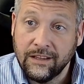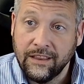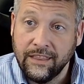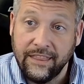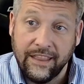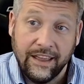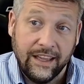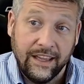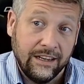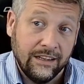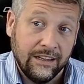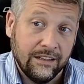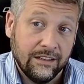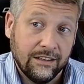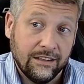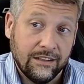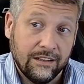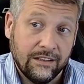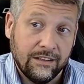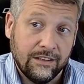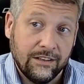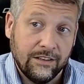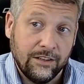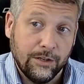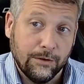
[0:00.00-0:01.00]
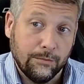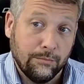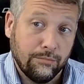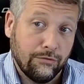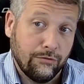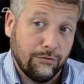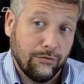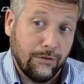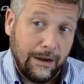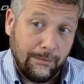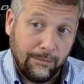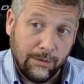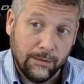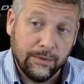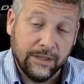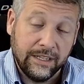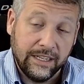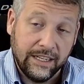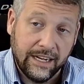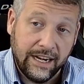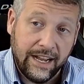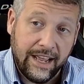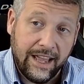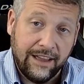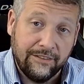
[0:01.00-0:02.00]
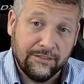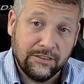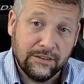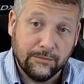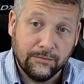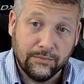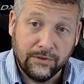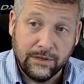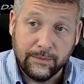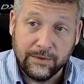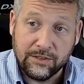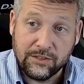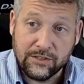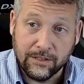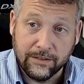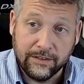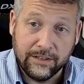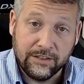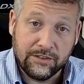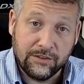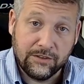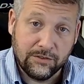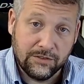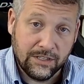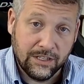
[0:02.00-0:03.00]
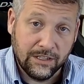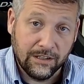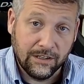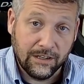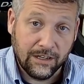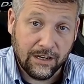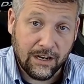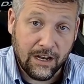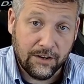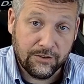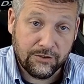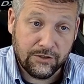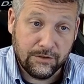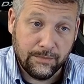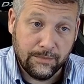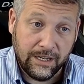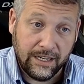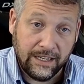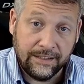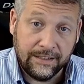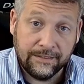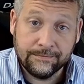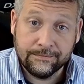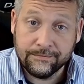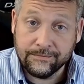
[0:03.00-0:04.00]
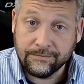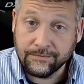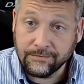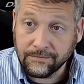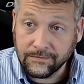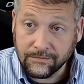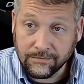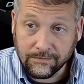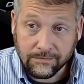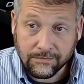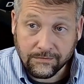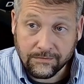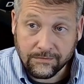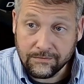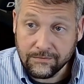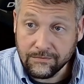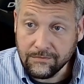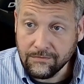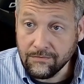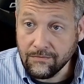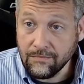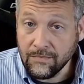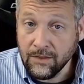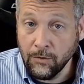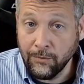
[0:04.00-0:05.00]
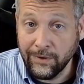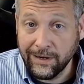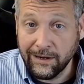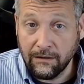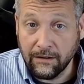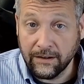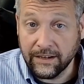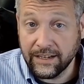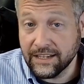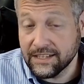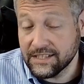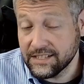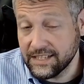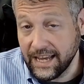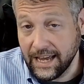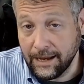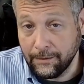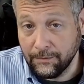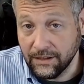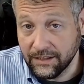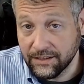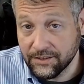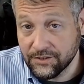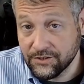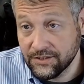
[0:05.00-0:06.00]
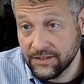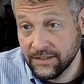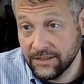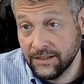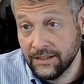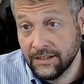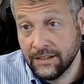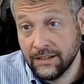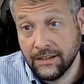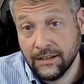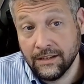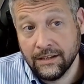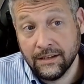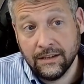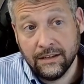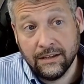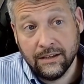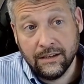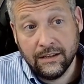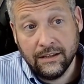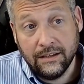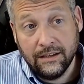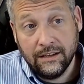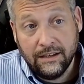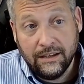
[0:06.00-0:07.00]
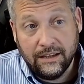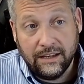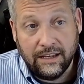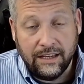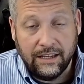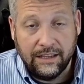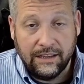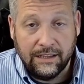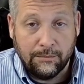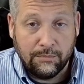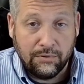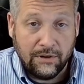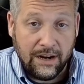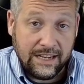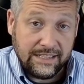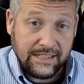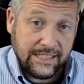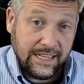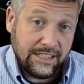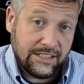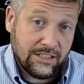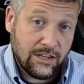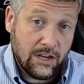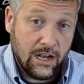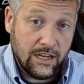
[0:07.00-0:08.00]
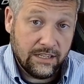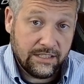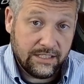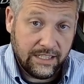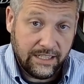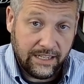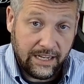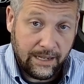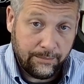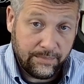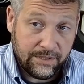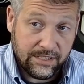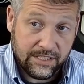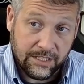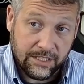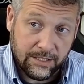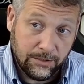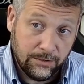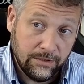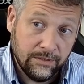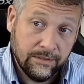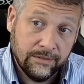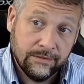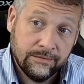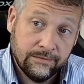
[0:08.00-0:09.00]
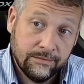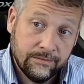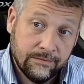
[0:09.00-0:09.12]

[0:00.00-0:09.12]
then you're probably going to have some premature issues that are going to cost you money. We already established in the process costing episode